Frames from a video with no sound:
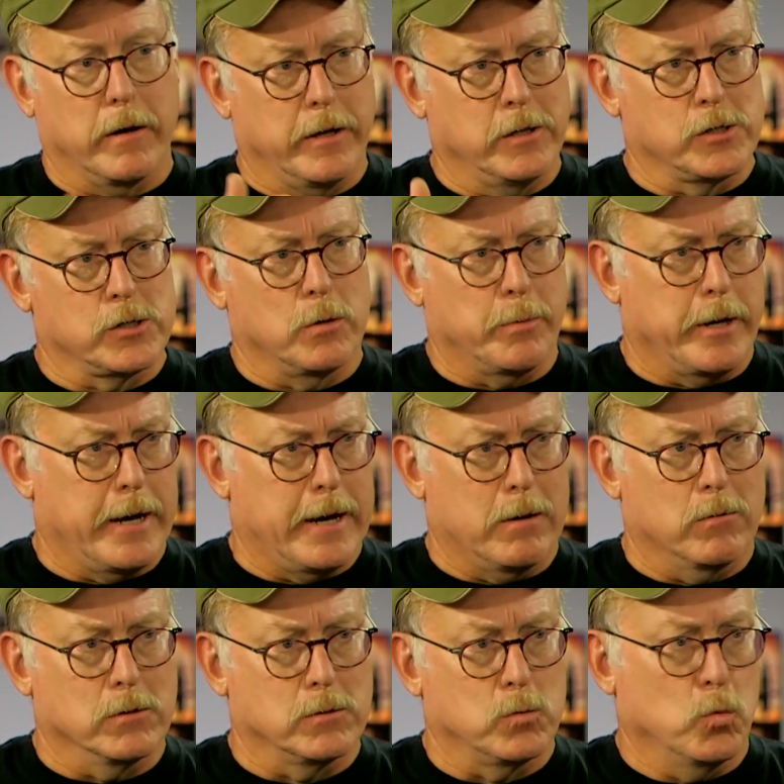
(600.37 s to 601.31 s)
in so many
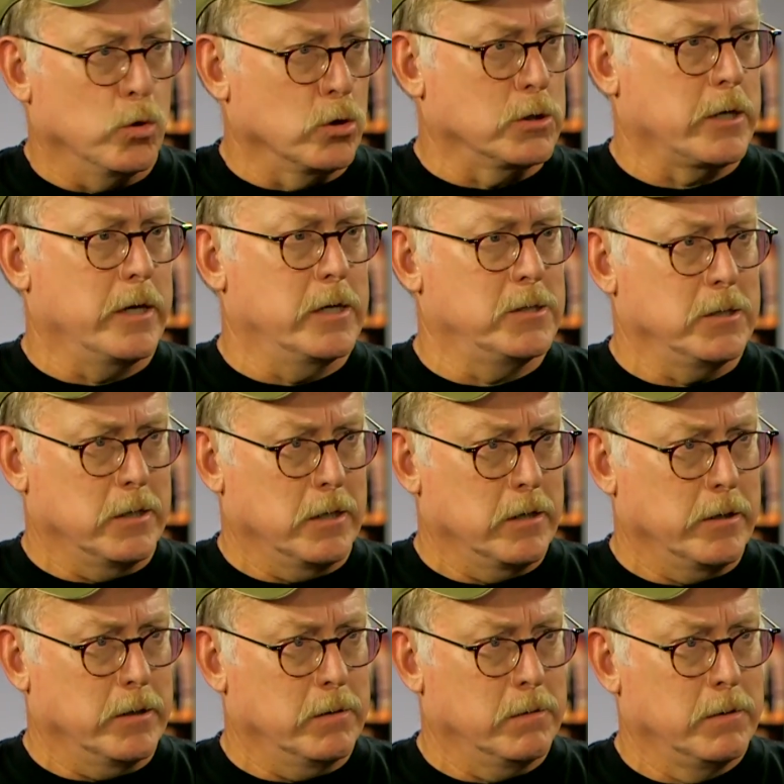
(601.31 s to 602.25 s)
hours, worst case
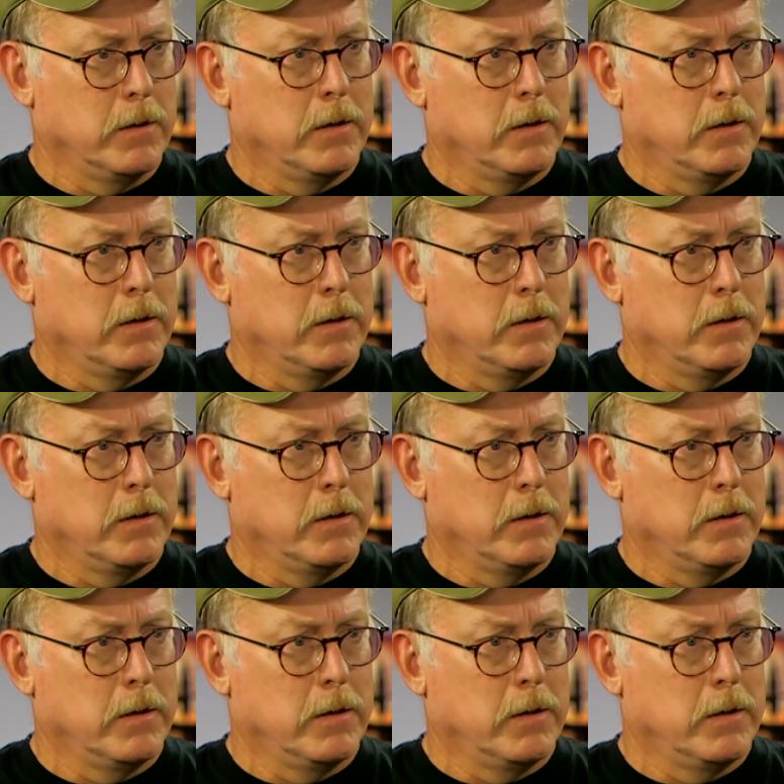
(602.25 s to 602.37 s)
scenario.